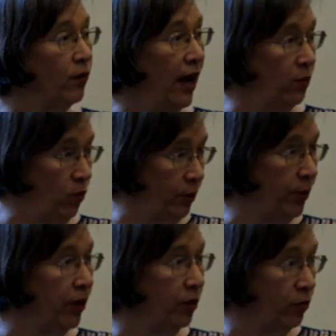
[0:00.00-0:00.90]
and one
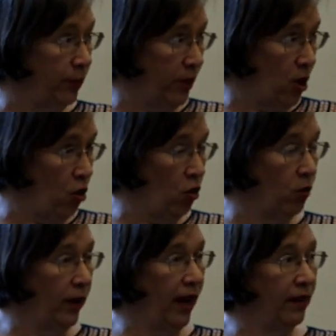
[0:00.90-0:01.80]
parent would be
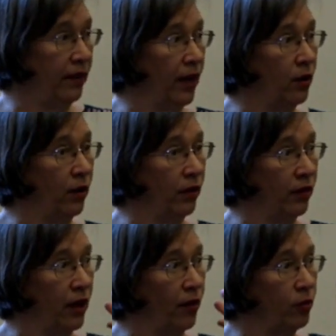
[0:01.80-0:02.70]
home, and then
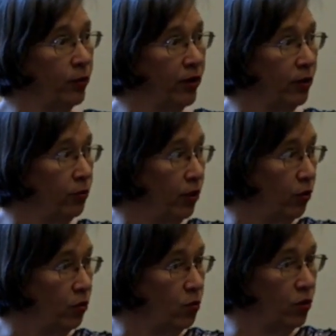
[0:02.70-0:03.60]
the other parent would
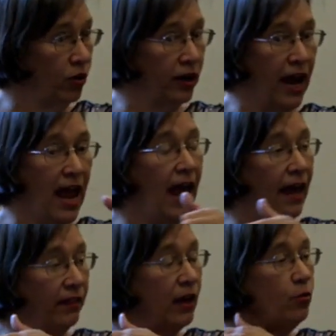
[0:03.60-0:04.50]
go to work,
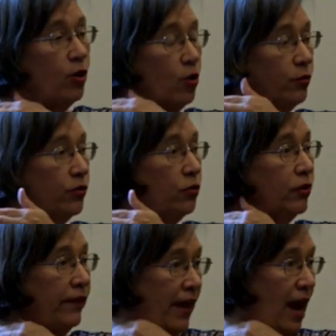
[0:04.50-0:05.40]
and they would
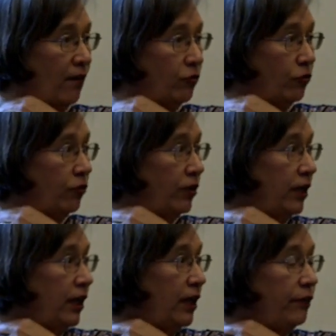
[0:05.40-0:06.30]
homeschool in the afternoon
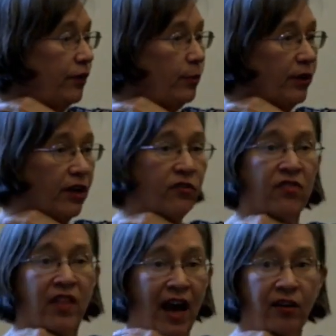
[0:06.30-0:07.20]
and evening because
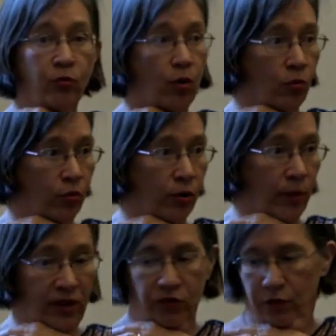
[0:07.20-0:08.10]
that's what worked
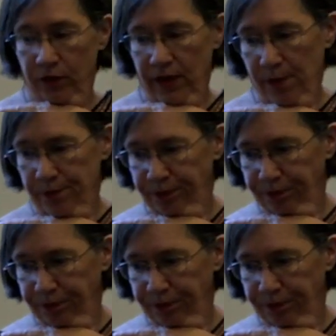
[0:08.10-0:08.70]
best for them.